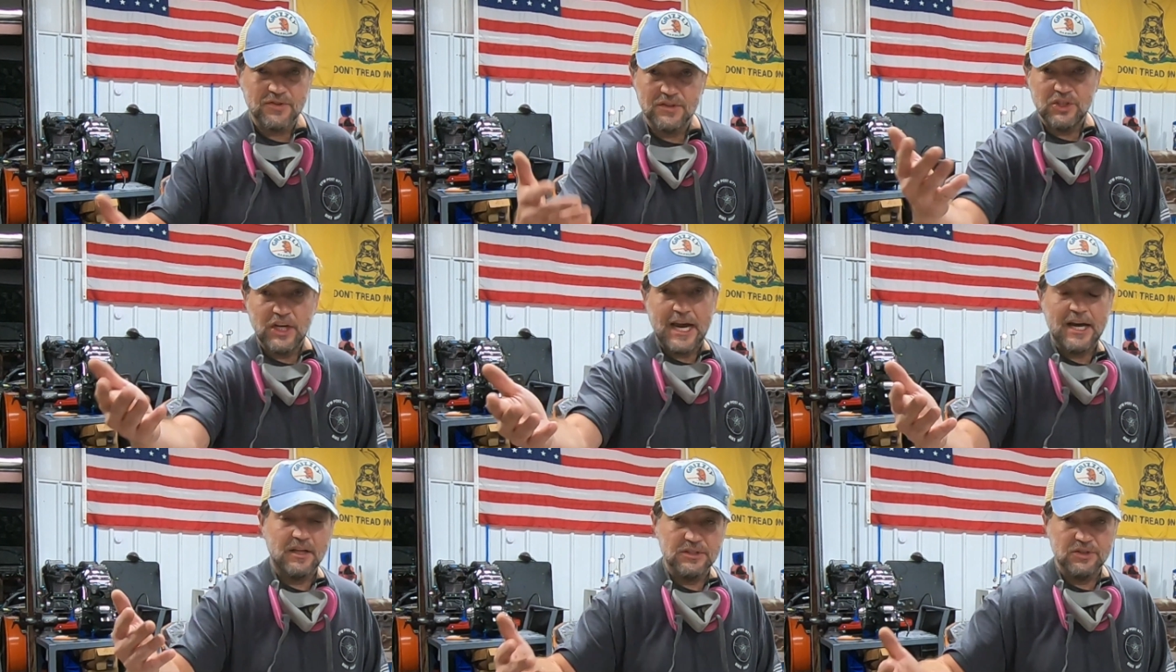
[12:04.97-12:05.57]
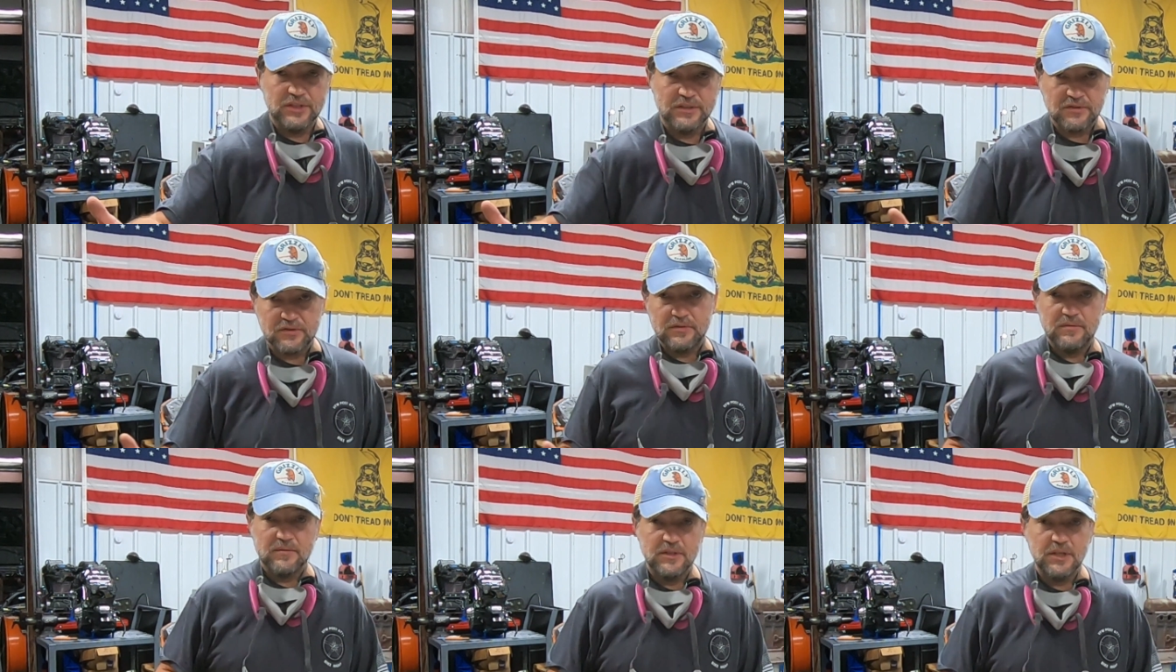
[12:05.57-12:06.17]
the challenges,
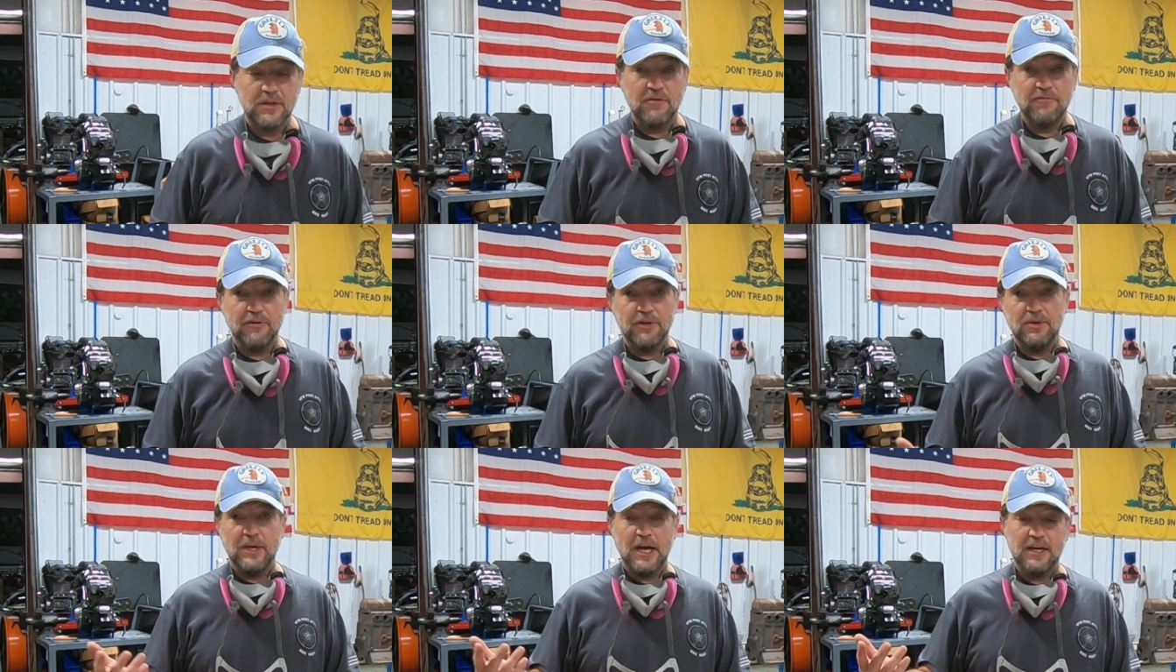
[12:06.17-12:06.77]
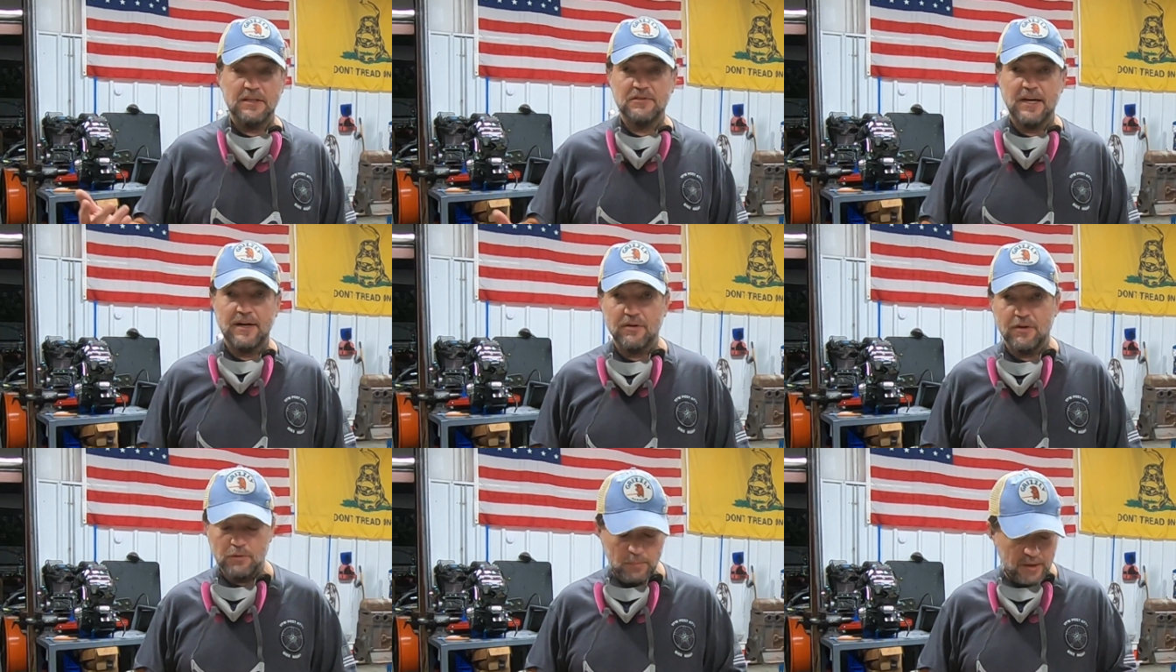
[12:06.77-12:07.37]
you know, for you guys that
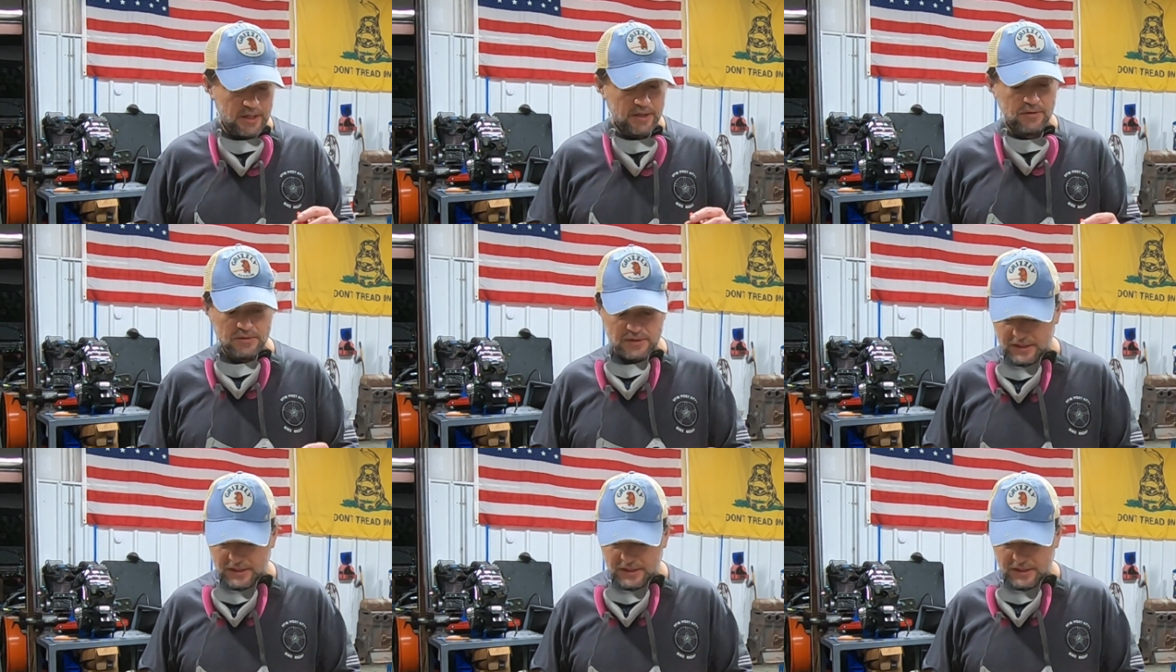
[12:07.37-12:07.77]
are new painters.